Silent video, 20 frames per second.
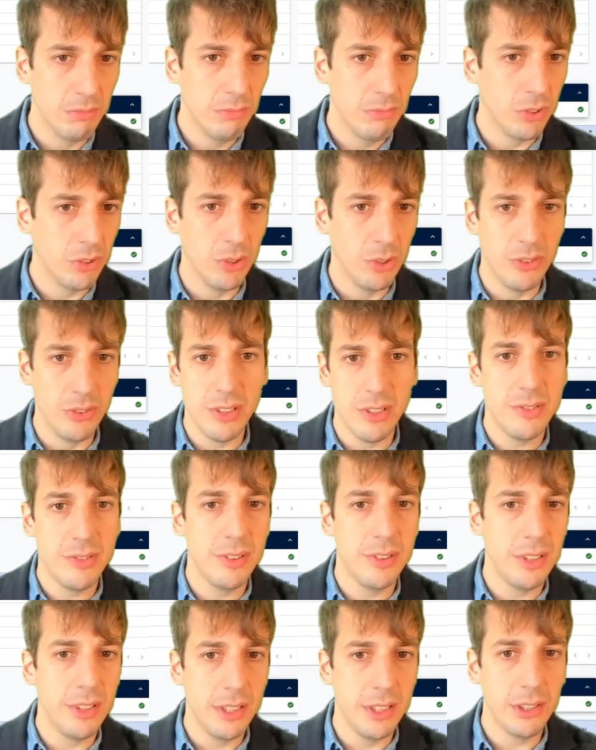so it's easy
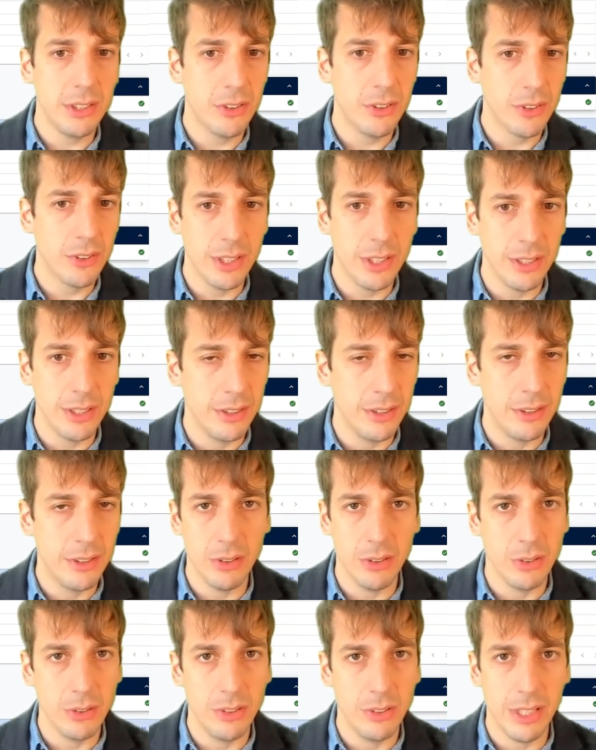to integrate into